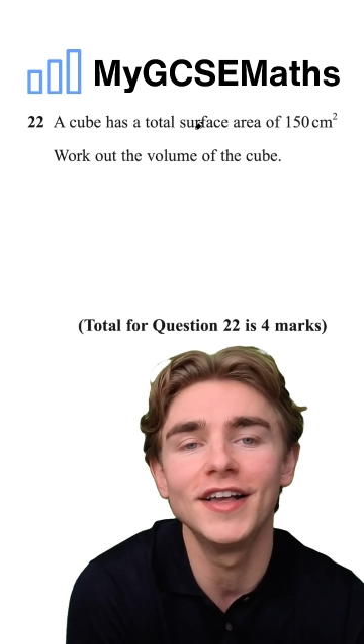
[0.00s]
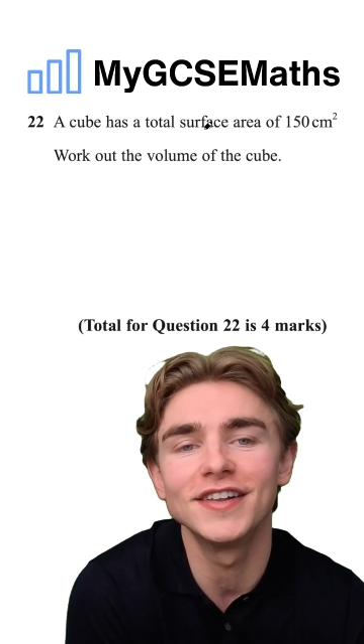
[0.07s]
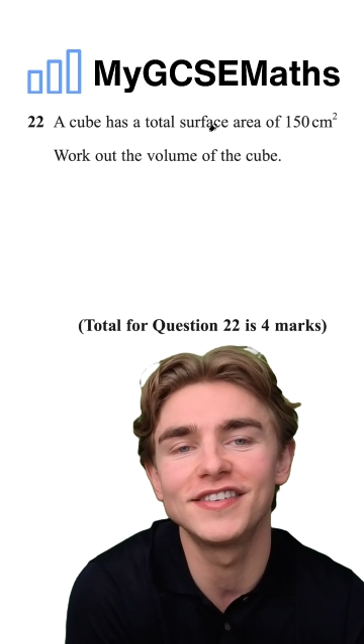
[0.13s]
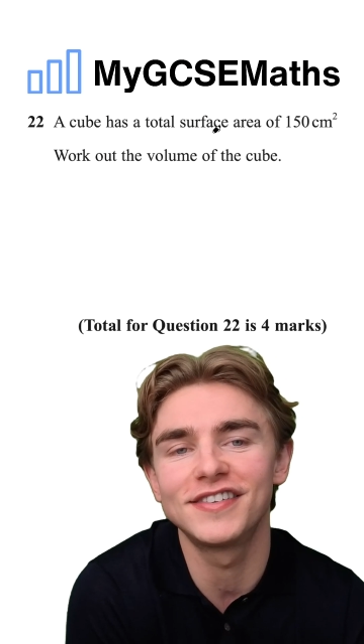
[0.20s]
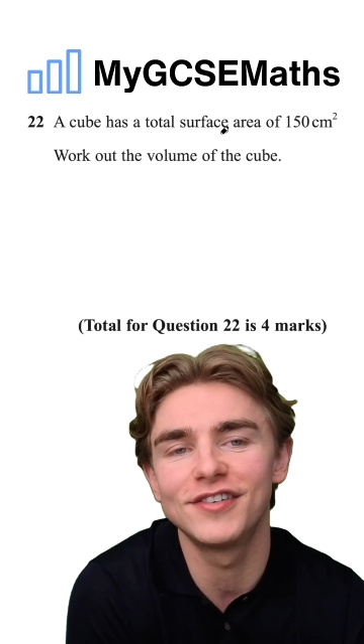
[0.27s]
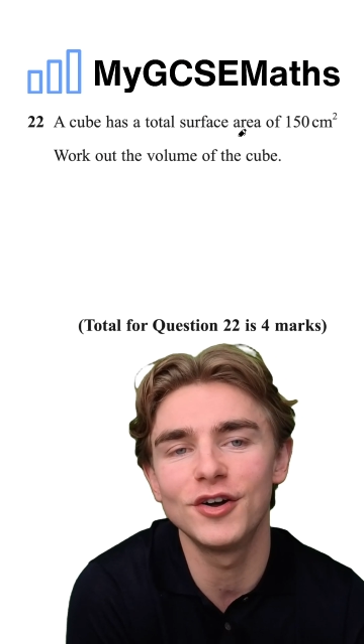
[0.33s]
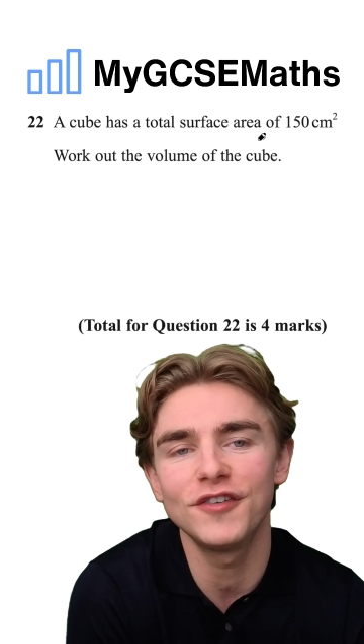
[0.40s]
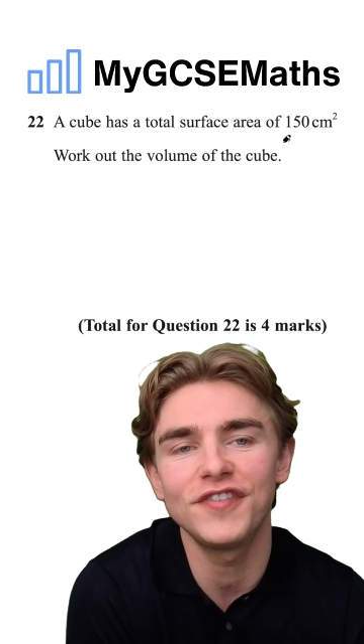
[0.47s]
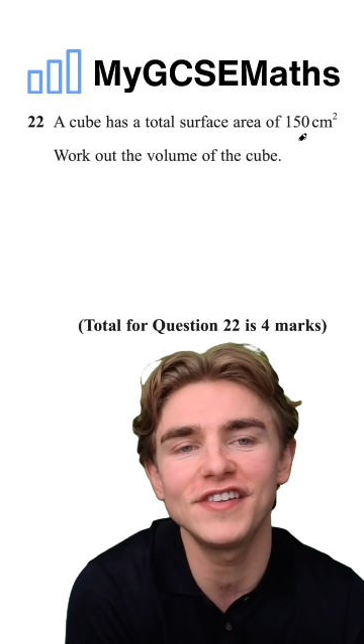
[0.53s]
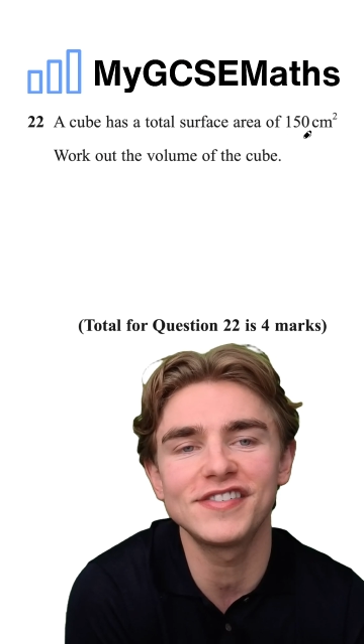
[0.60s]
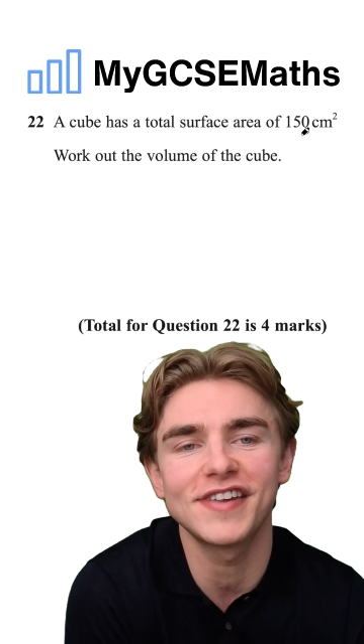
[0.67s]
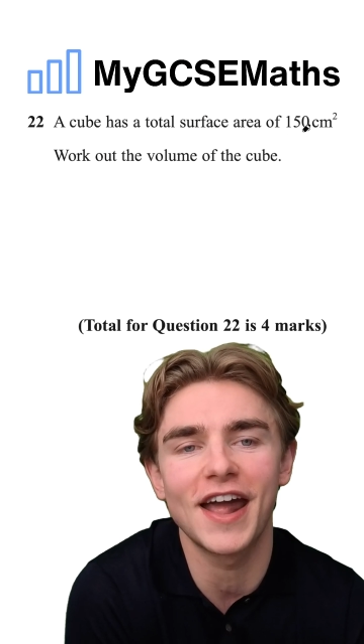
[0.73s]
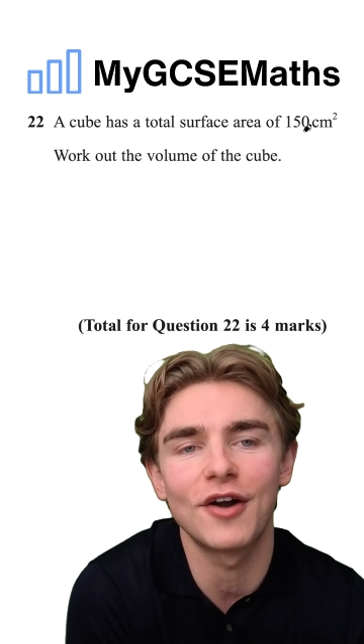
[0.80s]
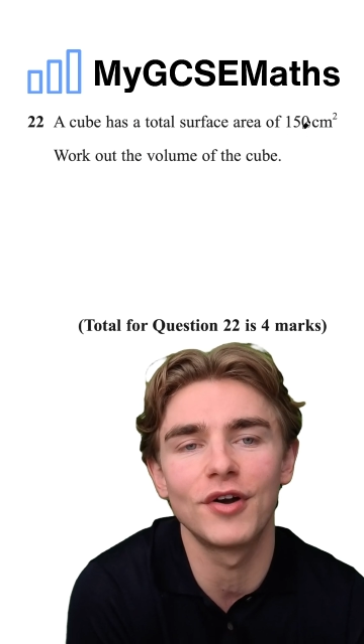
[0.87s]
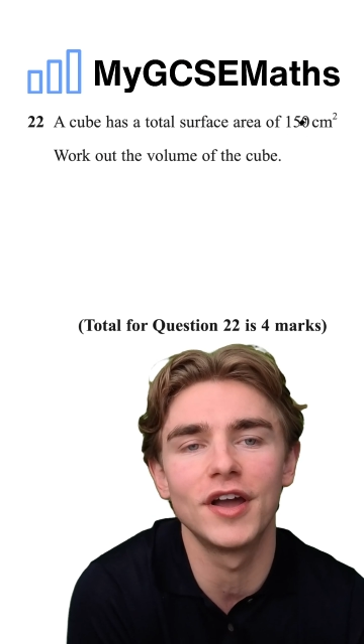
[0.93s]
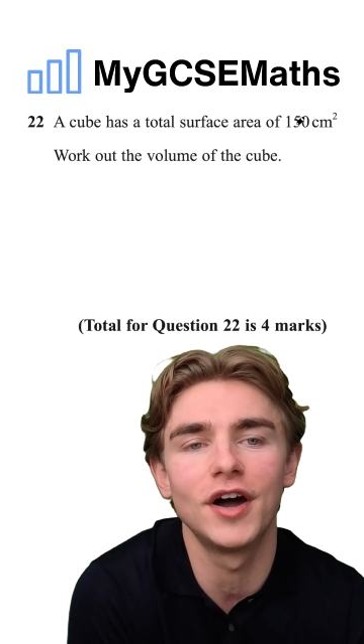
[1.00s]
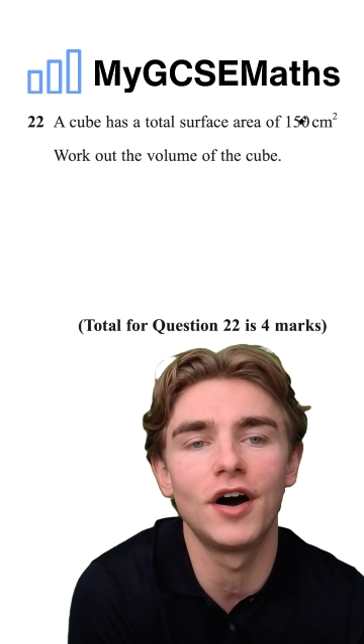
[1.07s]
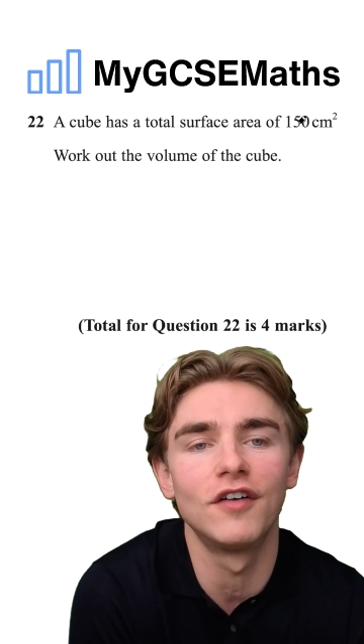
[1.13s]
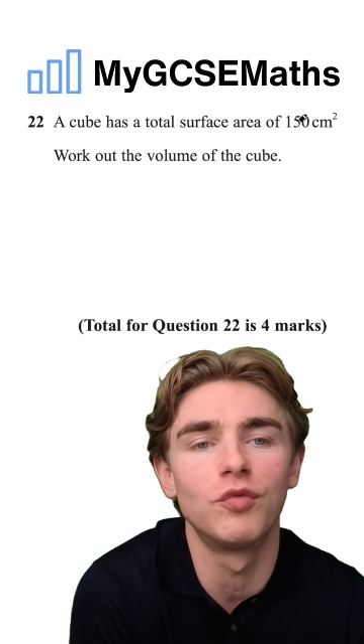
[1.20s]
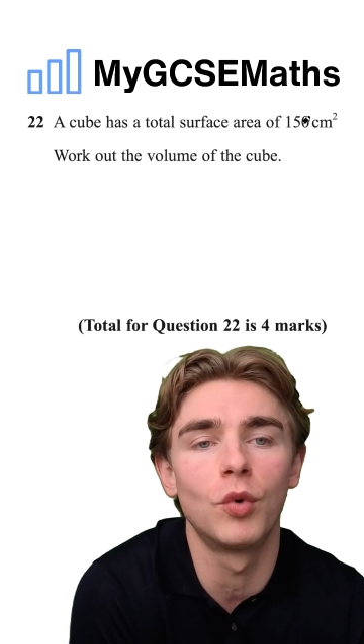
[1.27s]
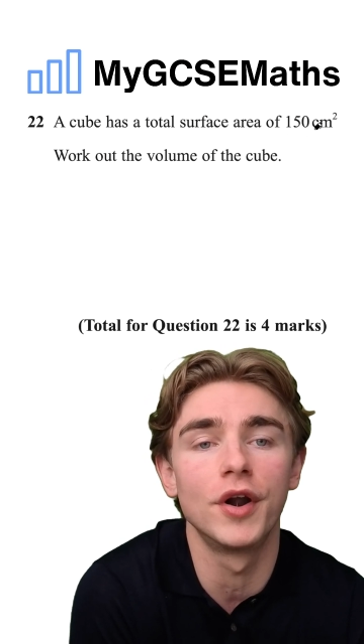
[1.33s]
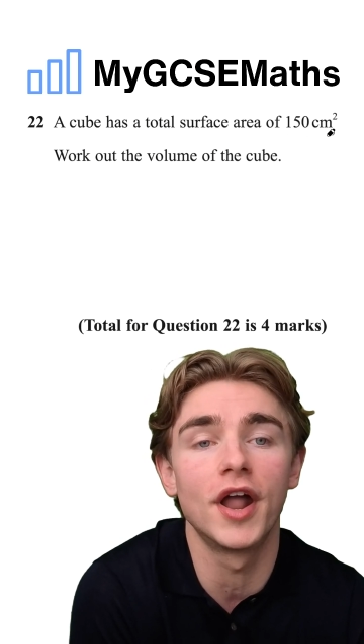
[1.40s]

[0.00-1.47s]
surface area of